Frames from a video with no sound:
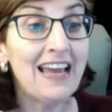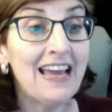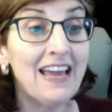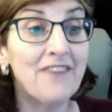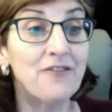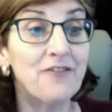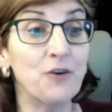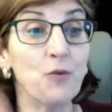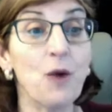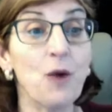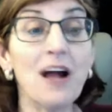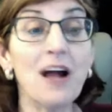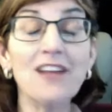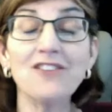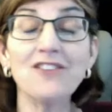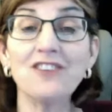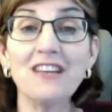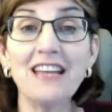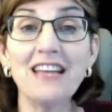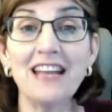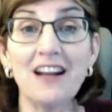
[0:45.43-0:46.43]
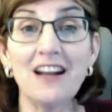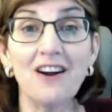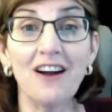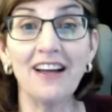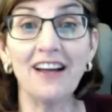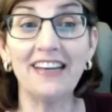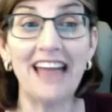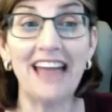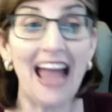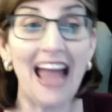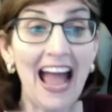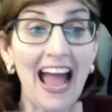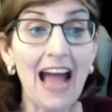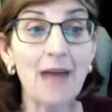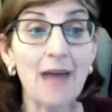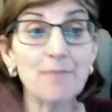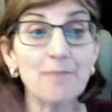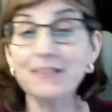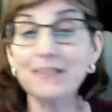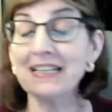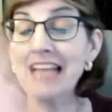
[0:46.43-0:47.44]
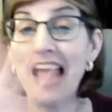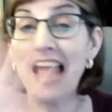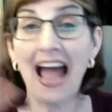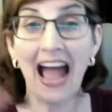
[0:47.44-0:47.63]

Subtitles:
If you're watching here on Haps,